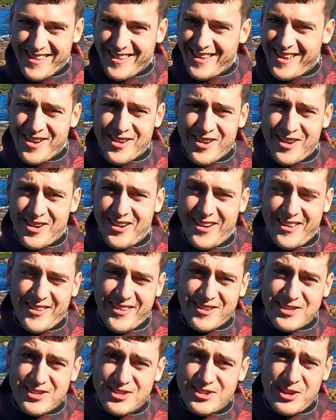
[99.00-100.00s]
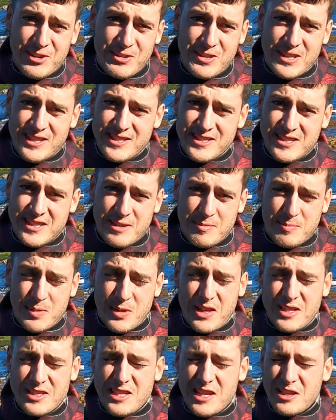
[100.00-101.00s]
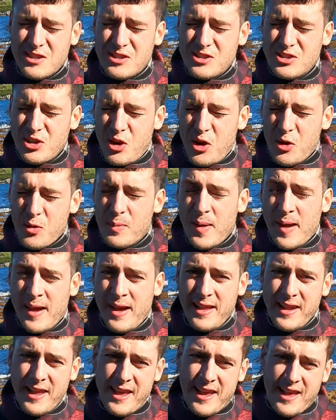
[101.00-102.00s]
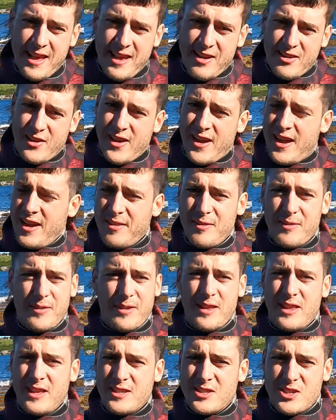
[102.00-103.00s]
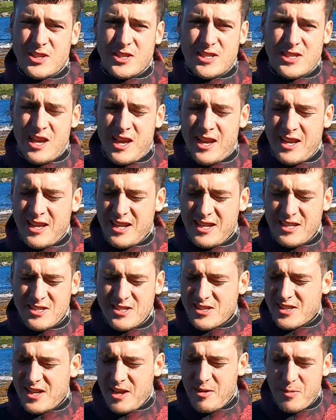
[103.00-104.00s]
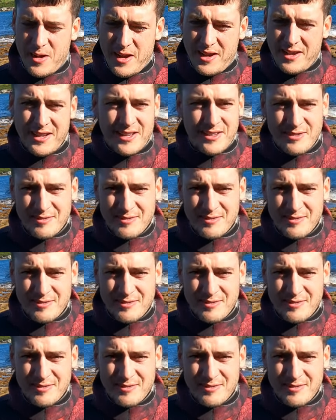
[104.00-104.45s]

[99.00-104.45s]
They're not, they're so easy, but they taste so bad. Right, let's just uh let's just get wet.